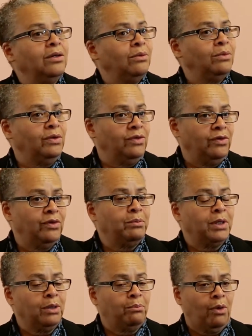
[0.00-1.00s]
We've even
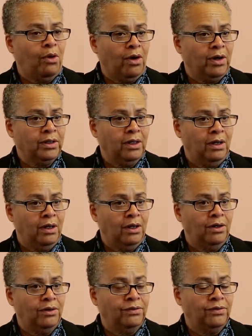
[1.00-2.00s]
been a part
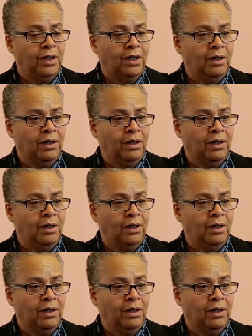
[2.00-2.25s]
of, the